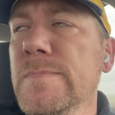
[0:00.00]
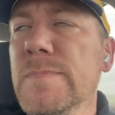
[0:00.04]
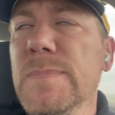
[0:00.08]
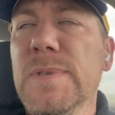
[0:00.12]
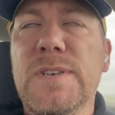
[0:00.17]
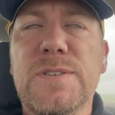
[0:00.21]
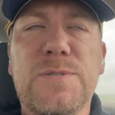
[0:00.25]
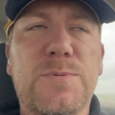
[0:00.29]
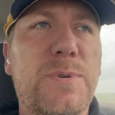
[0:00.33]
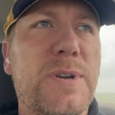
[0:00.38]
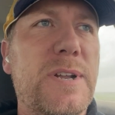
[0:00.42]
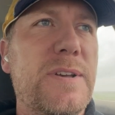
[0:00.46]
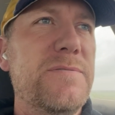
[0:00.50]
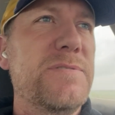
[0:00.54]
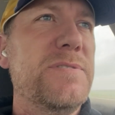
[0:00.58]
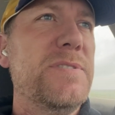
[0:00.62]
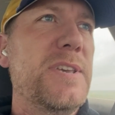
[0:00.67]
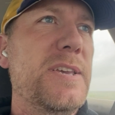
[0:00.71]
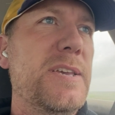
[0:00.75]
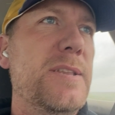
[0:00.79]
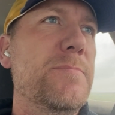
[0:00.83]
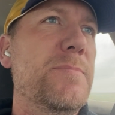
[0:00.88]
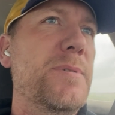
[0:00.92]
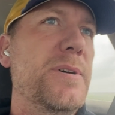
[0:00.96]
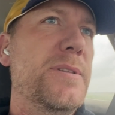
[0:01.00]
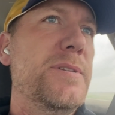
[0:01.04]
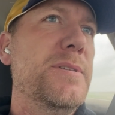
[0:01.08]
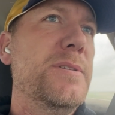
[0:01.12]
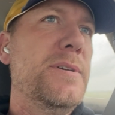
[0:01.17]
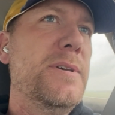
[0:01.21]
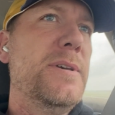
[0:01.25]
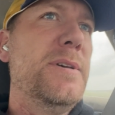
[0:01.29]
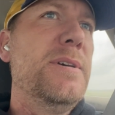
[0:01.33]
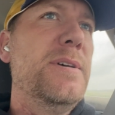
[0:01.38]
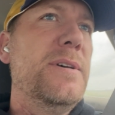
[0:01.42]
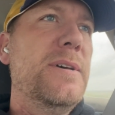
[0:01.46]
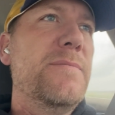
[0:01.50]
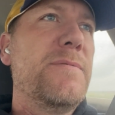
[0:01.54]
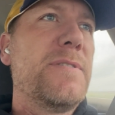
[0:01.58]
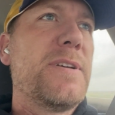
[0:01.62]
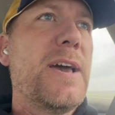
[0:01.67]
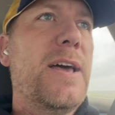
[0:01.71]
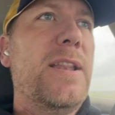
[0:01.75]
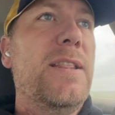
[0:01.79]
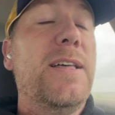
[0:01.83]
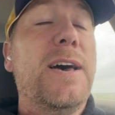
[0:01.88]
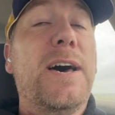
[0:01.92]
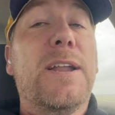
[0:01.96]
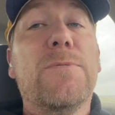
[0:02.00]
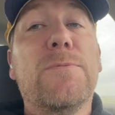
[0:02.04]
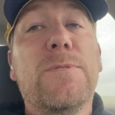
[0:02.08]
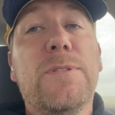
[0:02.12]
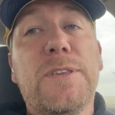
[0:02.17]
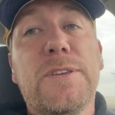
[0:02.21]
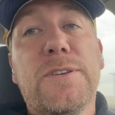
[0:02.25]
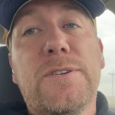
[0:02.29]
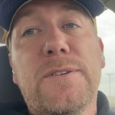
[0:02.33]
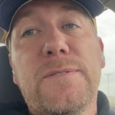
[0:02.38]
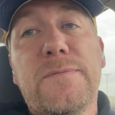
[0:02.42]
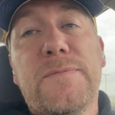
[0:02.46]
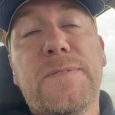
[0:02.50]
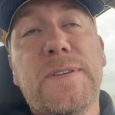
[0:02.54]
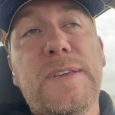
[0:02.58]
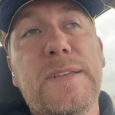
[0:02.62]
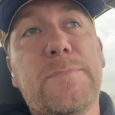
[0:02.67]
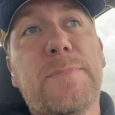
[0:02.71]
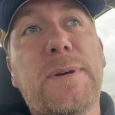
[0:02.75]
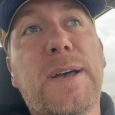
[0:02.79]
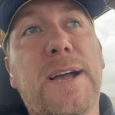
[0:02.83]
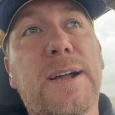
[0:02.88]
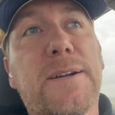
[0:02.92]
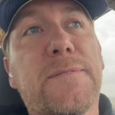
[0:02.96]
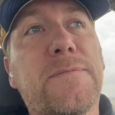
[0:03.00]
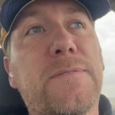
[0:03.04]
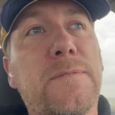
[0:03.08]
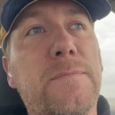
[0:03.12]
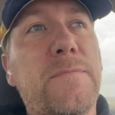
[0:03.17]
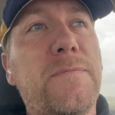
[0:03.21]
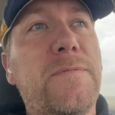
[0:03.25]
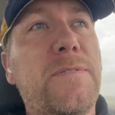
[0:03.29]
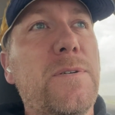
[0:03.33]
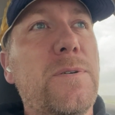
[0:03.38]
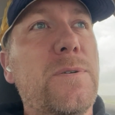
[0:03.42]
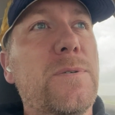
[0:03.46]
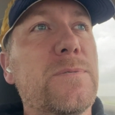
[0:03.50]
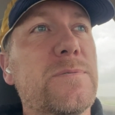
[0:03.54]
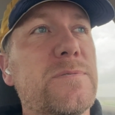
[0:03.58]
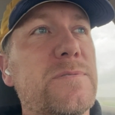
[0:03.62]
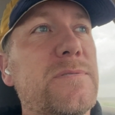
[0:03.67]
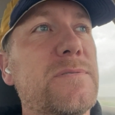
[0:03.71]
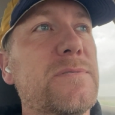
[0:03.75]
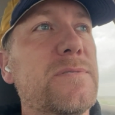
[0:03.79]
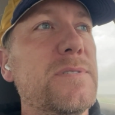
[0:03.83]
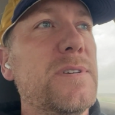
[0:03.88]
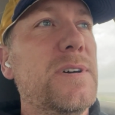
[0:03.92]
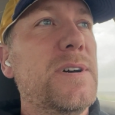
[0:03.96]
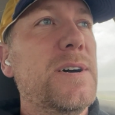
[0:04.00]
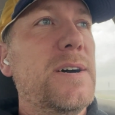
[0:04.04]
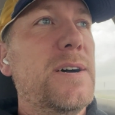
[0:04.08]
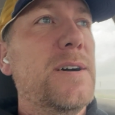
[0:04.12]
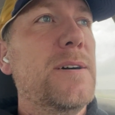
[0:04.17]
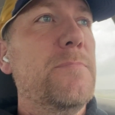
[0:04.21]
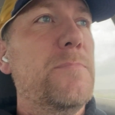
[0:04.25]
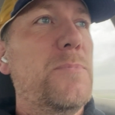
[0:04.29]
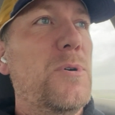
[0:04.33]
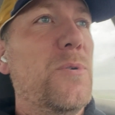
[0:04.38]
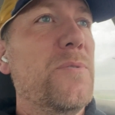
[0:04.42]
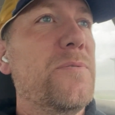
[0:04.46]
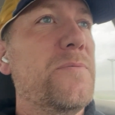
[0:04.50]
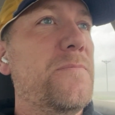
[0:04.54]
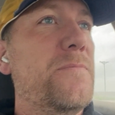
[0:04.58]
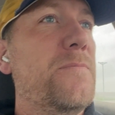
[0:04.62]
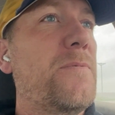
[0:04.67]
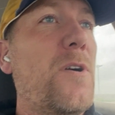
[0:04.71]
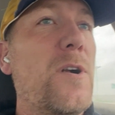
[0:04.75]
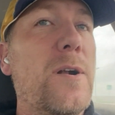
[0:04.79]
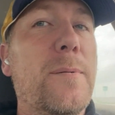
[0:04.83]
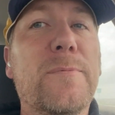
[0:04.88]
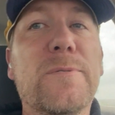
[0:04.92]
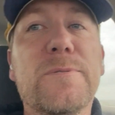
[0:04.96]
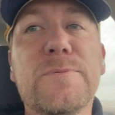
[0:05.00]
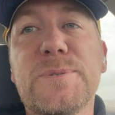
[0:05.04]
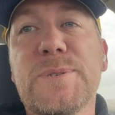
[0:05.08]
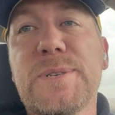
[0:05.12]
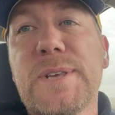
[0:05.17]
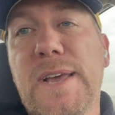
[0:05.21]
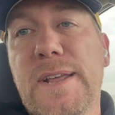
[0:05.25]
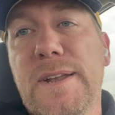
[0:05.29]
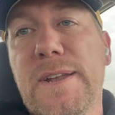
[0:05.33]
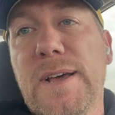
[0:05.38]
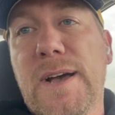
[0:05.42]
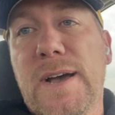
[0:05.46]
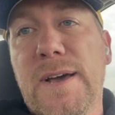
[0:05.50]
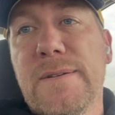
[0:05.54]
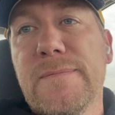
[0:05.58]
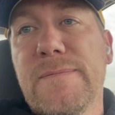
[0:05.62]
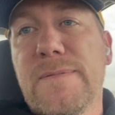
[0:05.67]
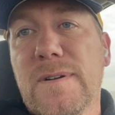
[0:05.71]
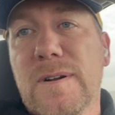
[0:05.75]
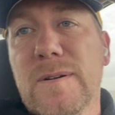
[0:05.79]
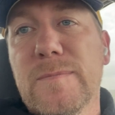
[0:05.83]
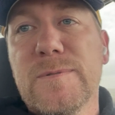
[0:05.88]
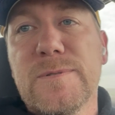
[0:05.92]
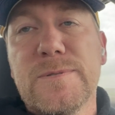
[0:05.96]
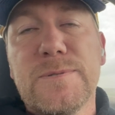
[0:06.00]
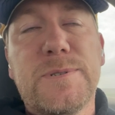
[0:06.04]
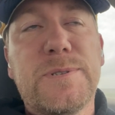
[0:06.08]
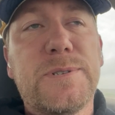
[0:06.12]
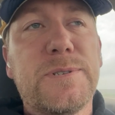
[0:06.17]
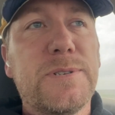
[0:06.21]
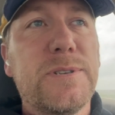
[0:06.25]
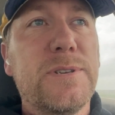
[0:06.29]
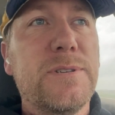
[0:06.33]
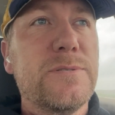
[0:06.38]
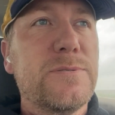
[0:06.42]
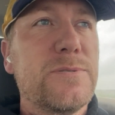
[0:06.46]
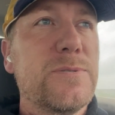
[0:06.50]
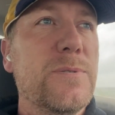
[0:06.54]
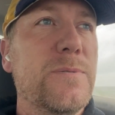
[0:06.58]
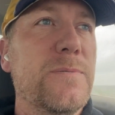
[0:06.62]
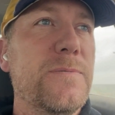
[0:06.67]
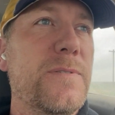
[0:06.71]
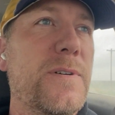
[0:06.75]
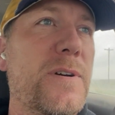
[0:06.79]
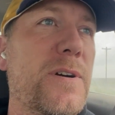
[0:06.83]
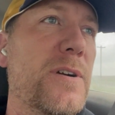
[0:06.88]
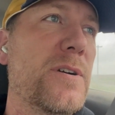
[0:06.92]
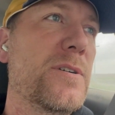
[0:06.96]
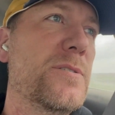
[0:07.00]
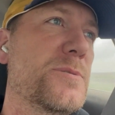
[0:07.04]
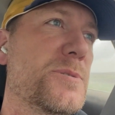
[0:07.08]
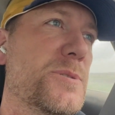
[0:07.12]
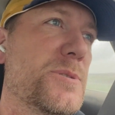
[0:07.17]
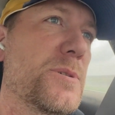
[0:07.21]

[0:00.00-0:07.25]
is what I've seen. But got a lot of really good feedback from folks, both farmers and non-farmers so far.